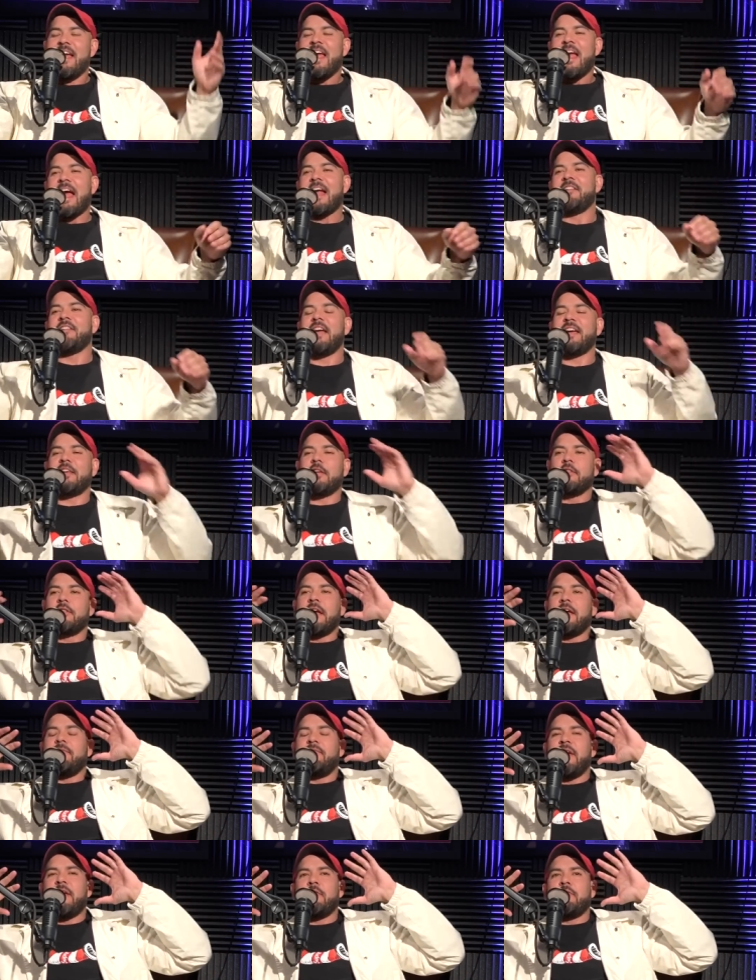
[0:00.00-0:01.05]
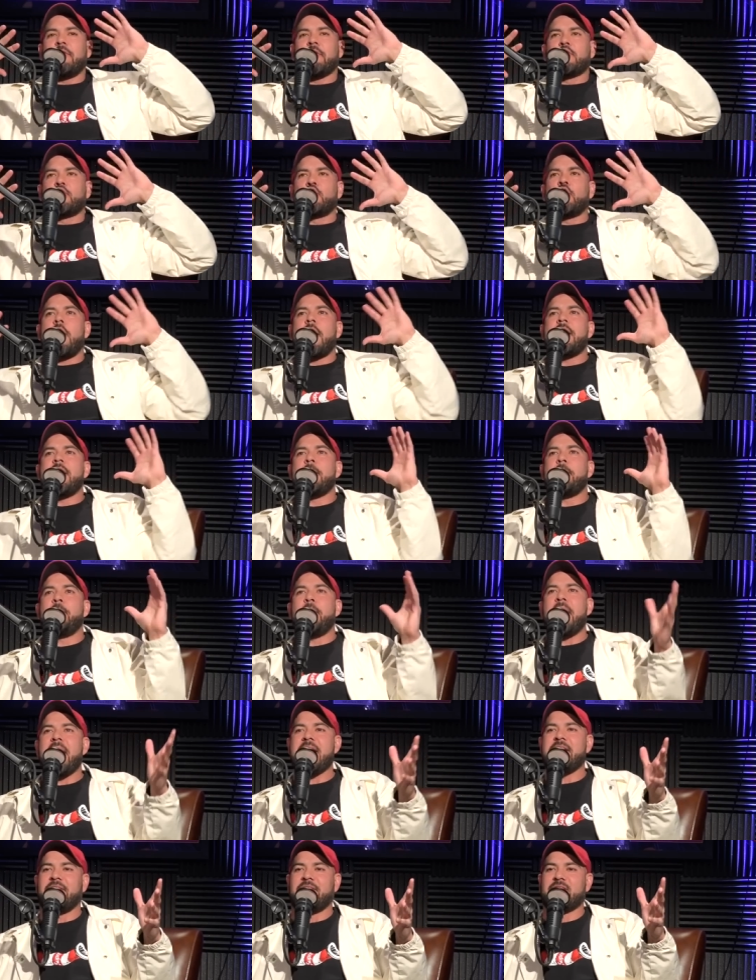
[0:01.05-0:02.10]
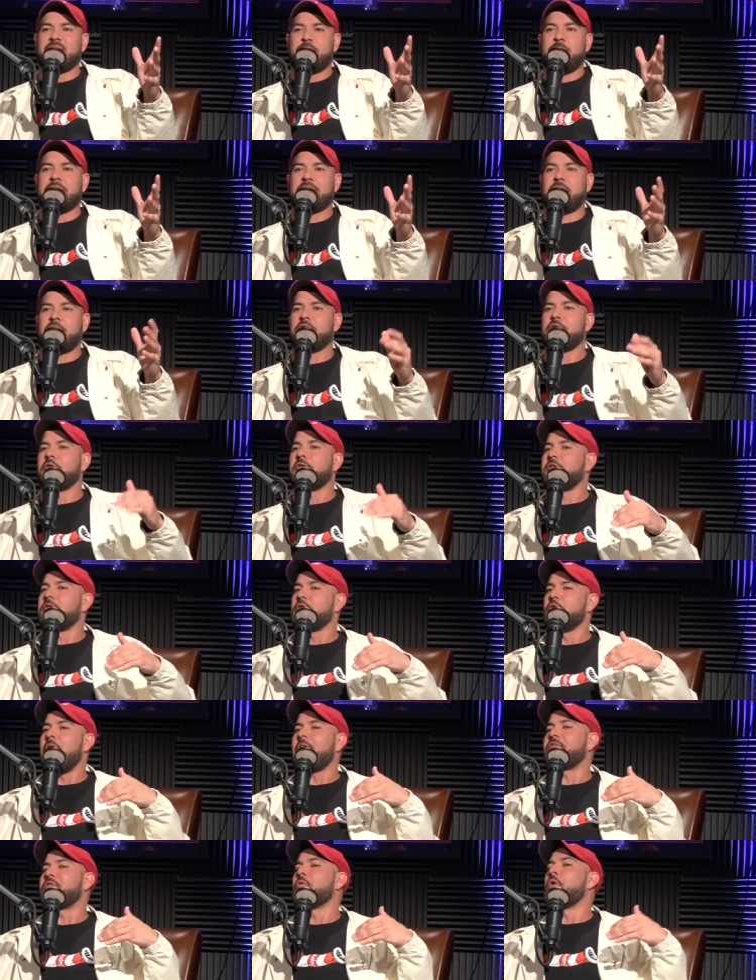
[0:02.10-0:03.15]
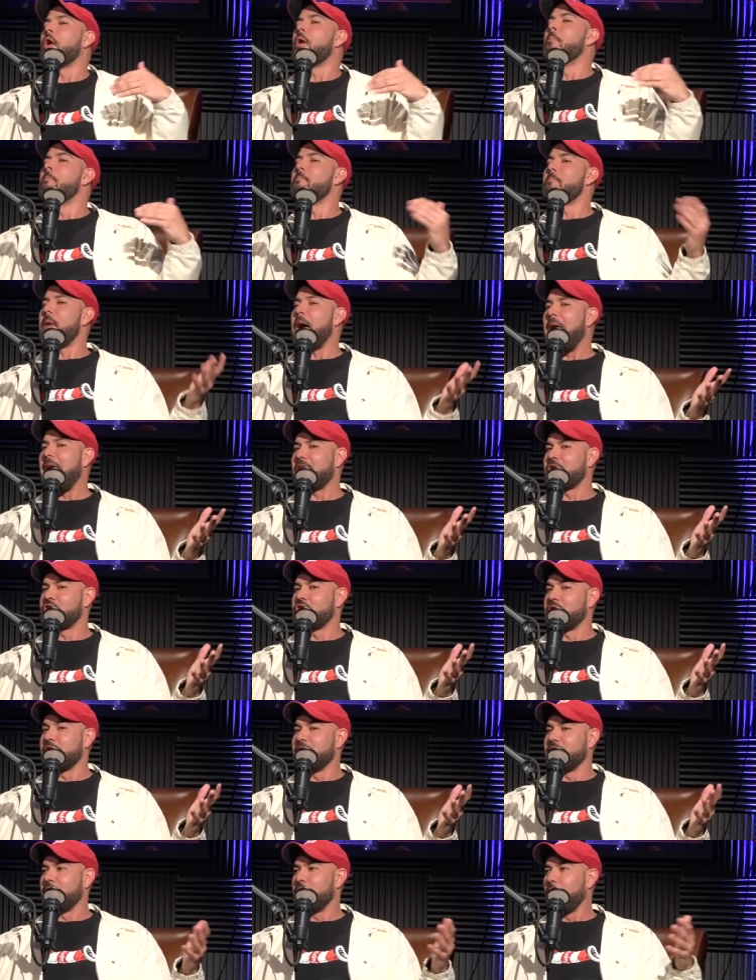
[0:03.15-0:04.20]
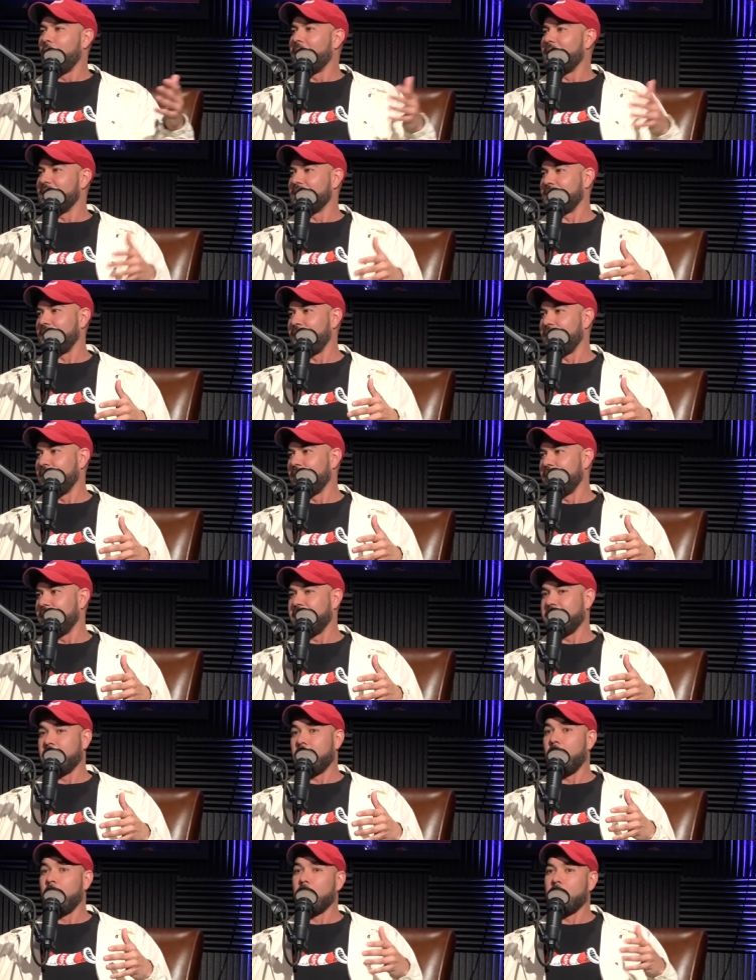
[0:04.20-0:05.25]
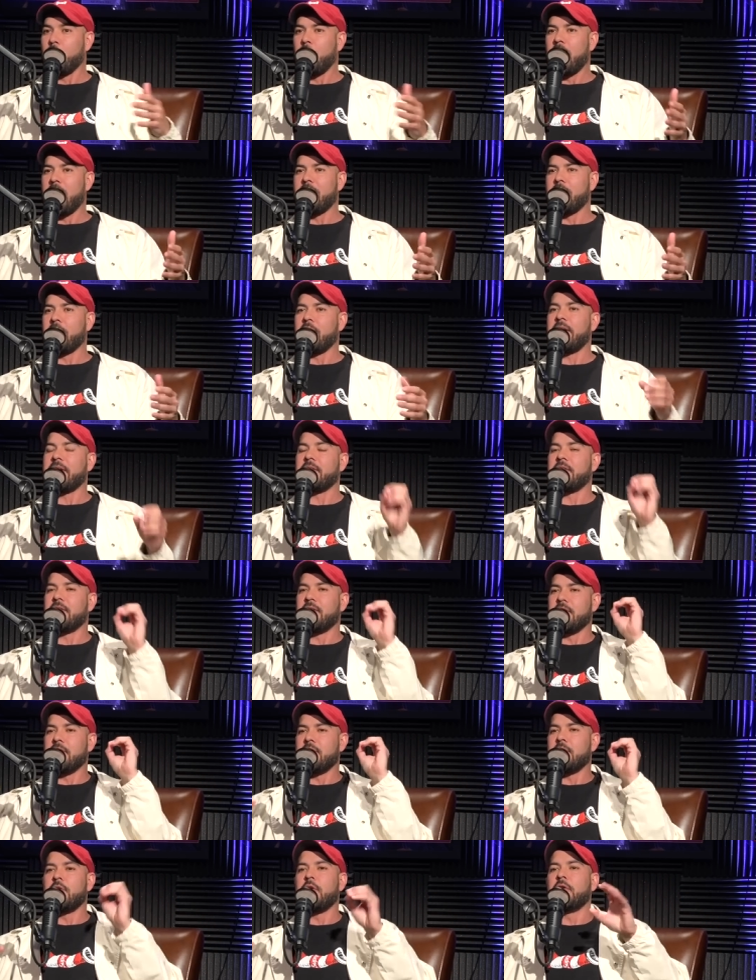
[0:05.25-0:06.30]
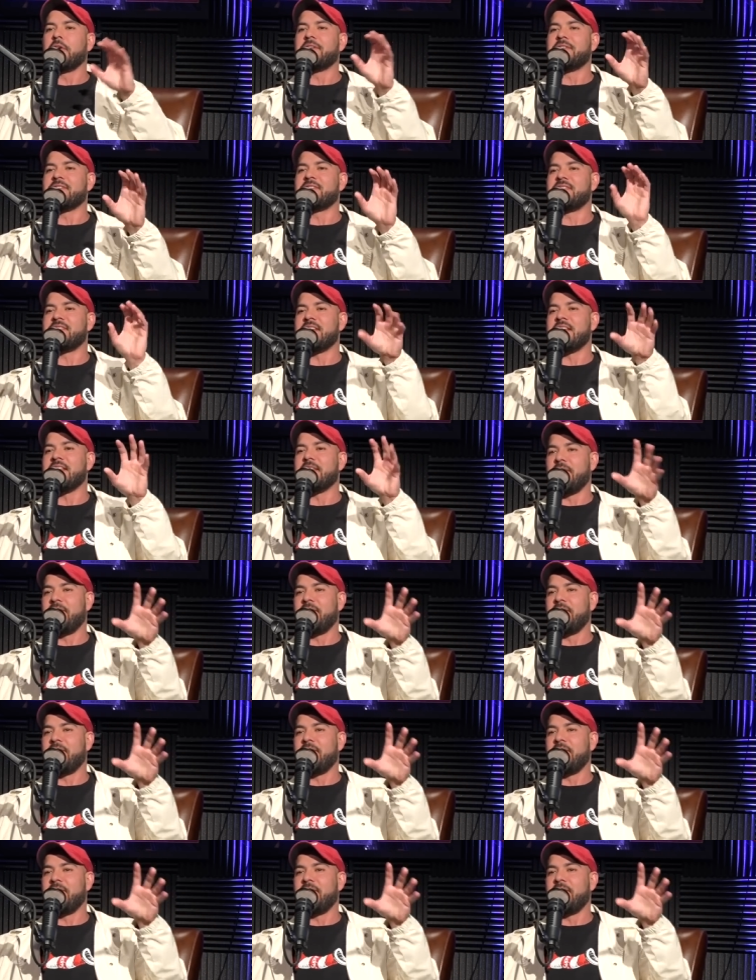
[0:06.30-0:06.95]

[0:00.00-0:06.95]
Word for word: And like they, they, they're trying to paint this picture for you. You have to imagine what he's feeling or whatever. Like you don't get to see the